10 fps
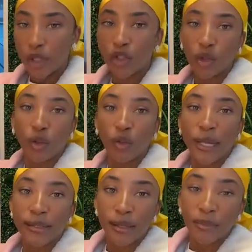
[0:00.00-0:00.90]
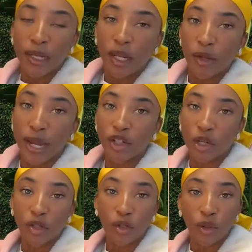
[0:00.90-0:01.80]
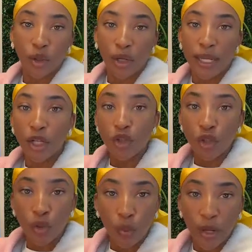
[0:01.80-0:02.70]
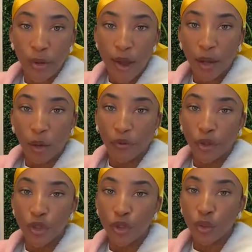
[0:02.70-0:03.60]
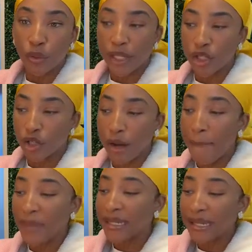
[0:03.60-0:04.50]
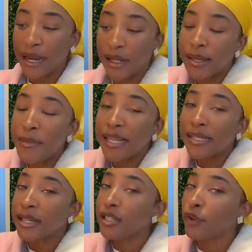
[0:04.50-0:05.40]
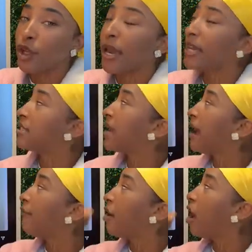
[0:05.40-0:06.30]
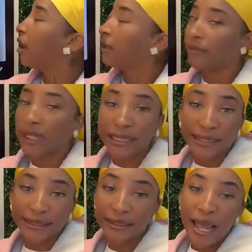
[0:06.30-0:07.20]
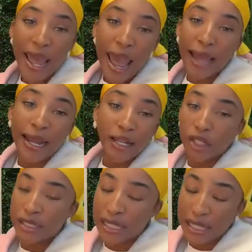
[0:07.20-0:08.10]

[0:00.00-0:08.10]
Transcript: So that's something that you guys should also look into when you head over to Instagram, because it doesn't make sense for you guys to have all of this and then your